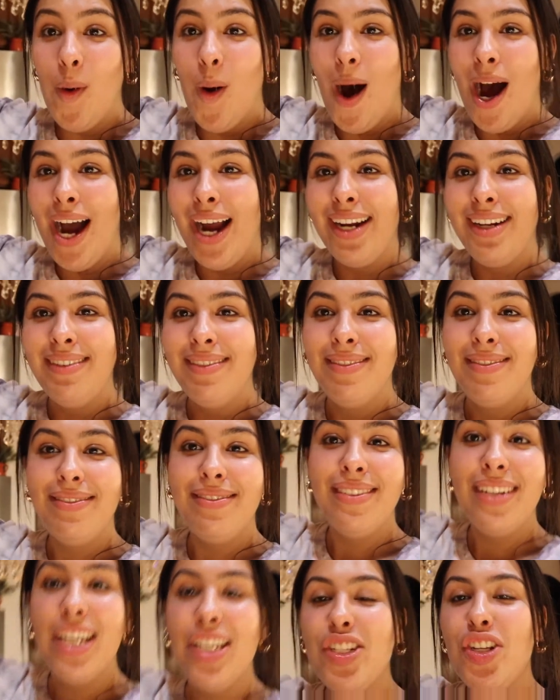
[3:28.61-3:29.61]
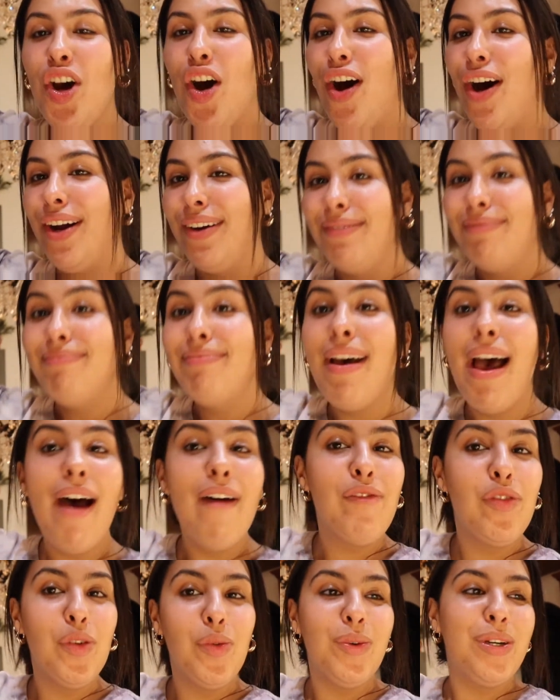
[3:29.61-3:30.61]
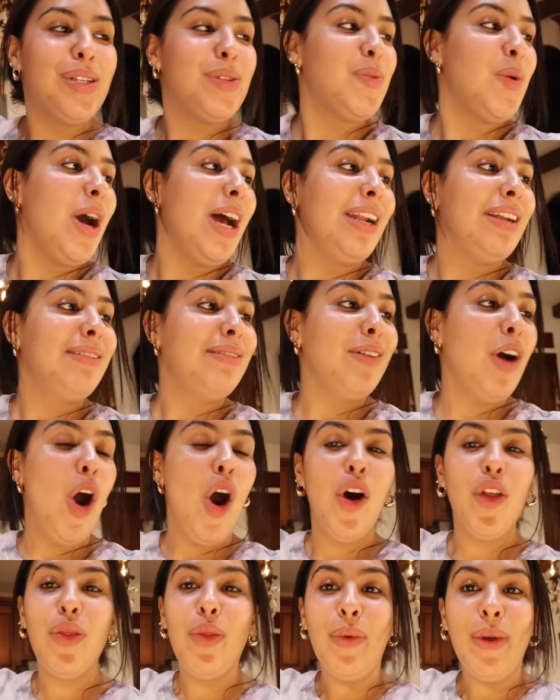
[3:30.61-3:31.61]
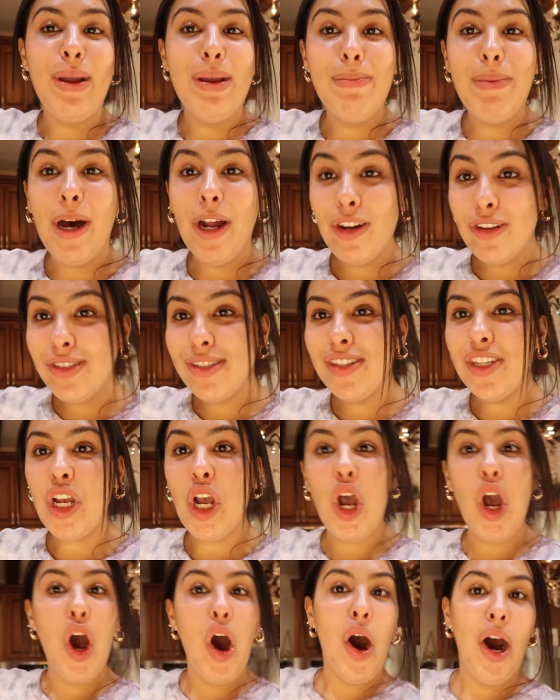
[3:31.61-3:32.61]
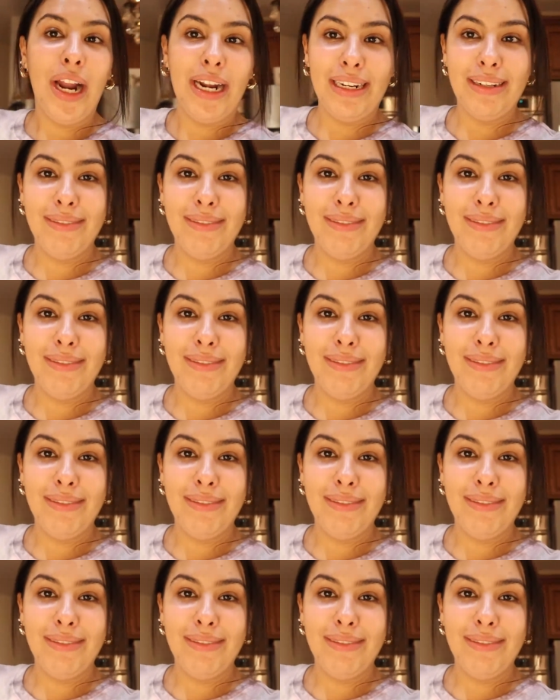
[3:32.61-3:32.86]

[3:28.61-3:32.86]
Wine is gone. Everyone's wine. All three bottles gone.